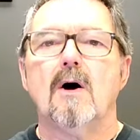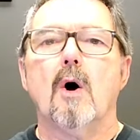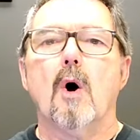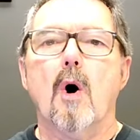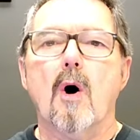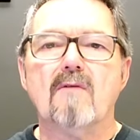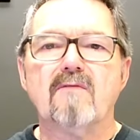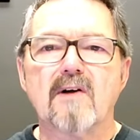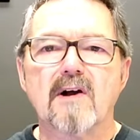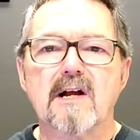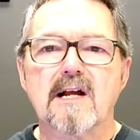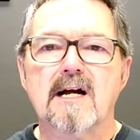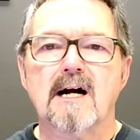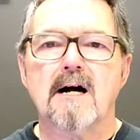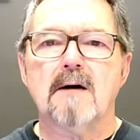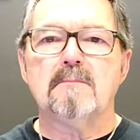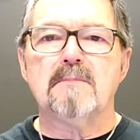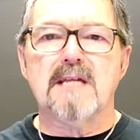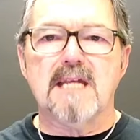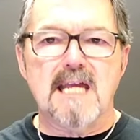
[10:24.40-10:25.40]

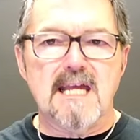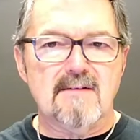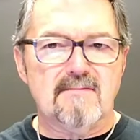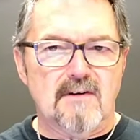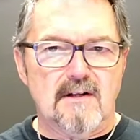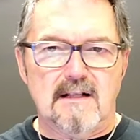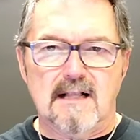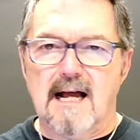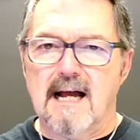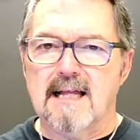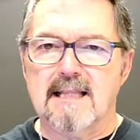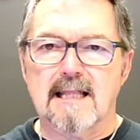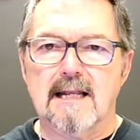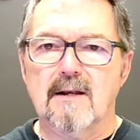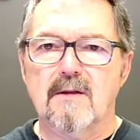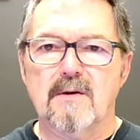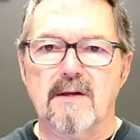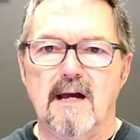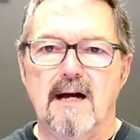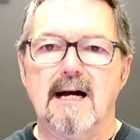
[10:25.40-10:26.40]
Overcome evil.
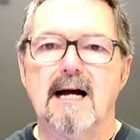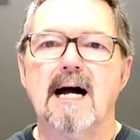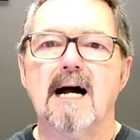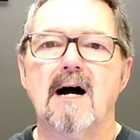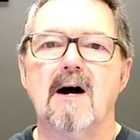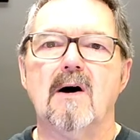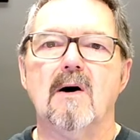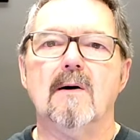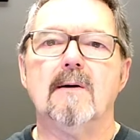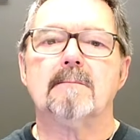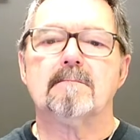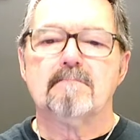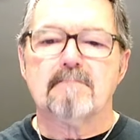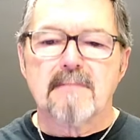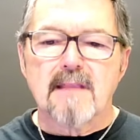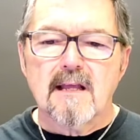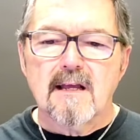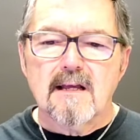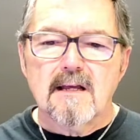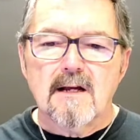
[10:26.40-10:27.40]
Hallelujah. How?
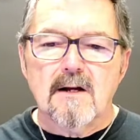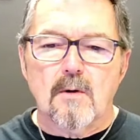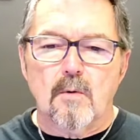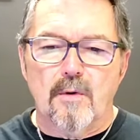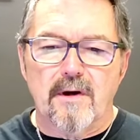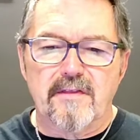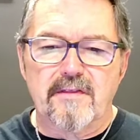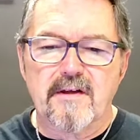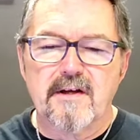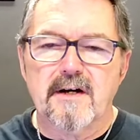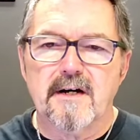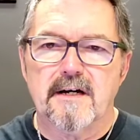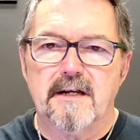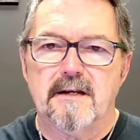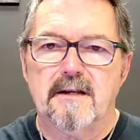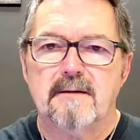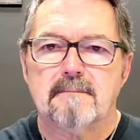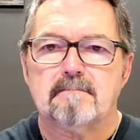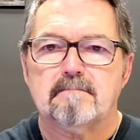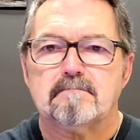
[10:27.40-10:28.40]
With
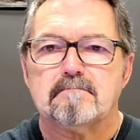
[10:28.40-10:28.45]
good.